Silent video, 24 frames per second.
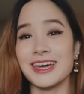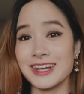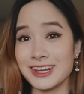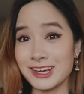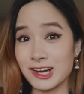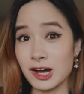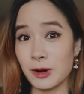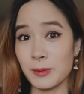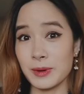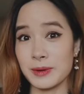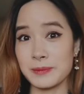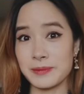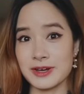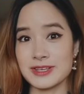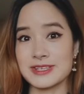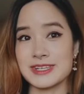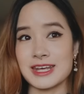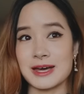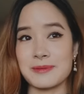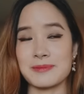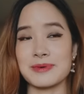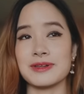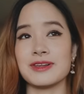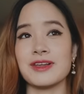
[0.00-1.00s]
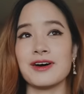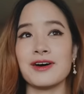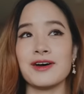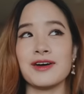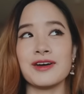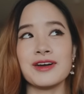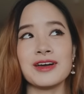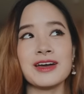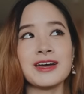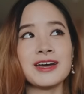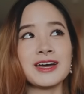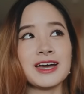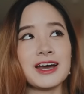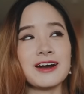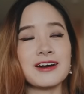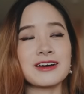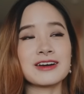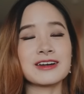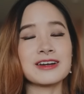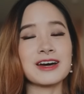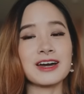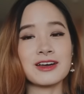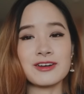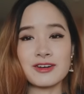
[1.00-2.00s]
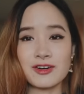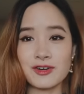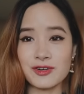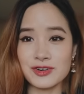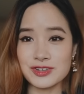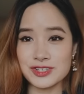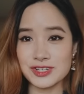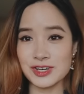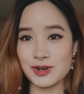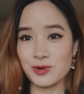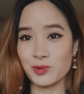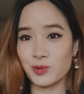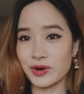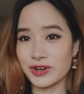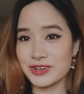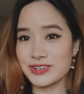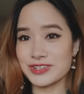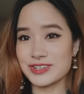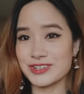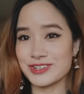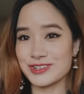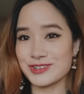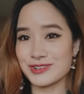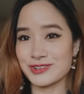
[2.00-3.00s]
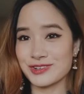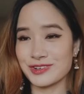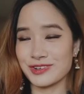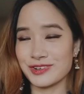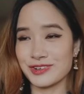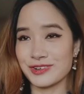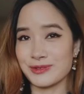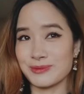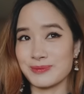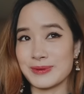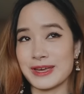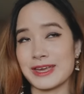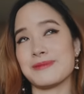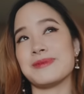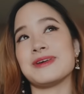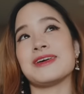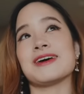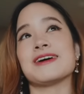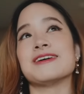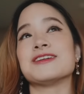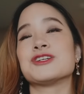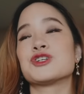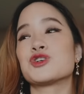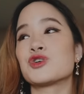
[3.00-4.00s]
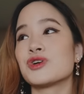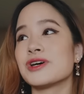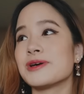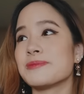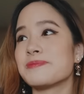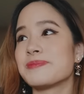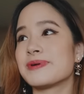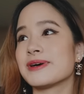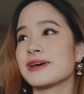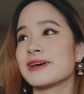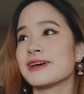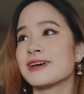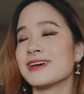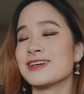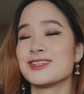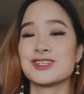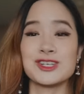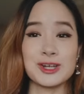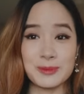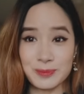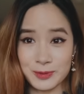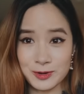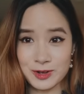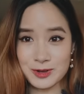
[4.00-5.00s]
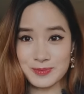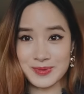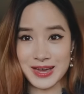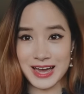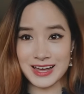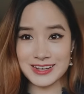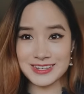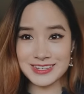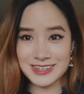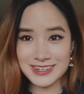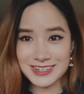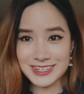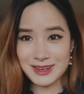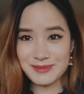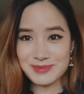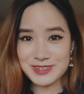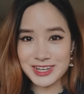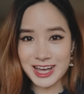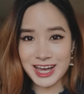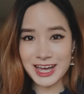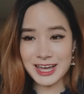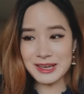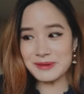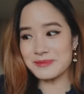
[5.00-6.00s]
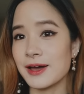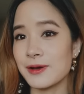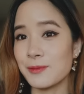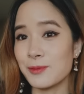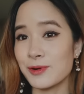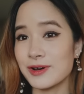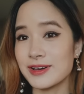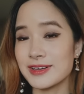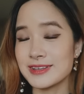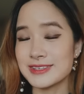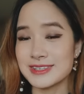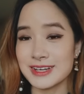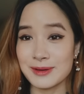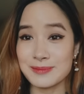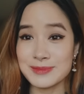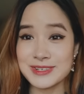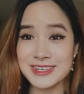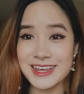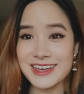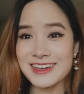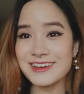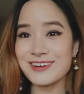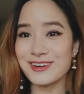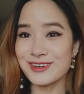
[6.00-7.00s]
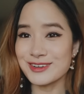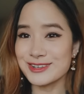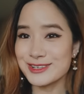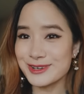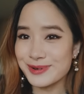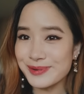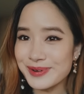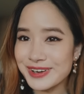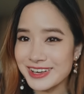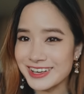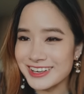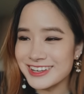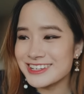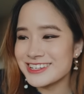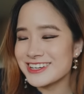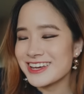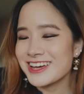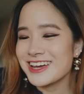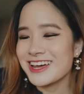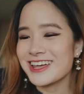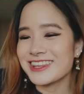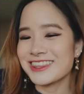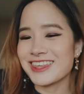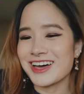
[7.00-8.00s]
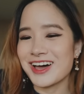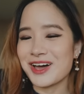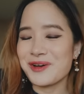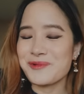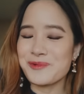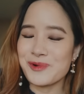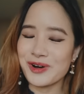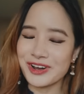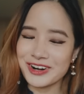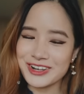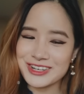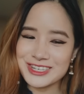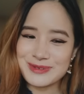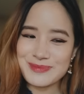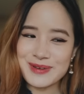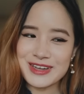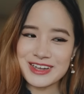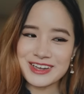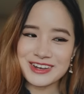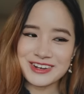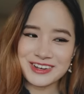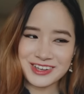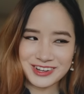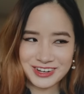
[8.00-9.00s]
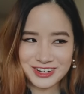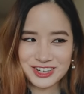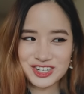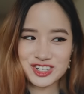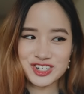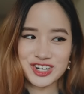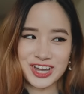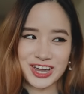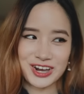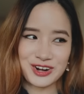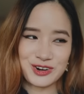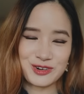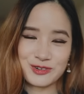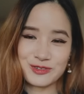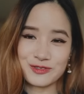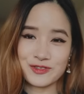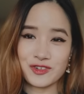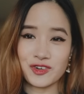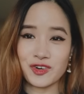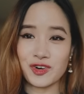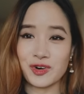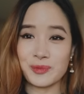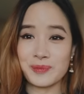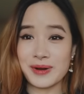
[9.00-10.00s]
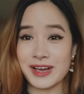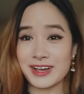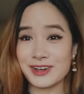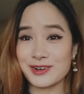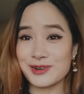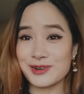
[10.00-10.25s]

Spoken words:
in the comment box down below. Eric and I also want to do maybe a trip to the Blue Mountains sometime. I was saying on Twitch that I wanted to make another channel for my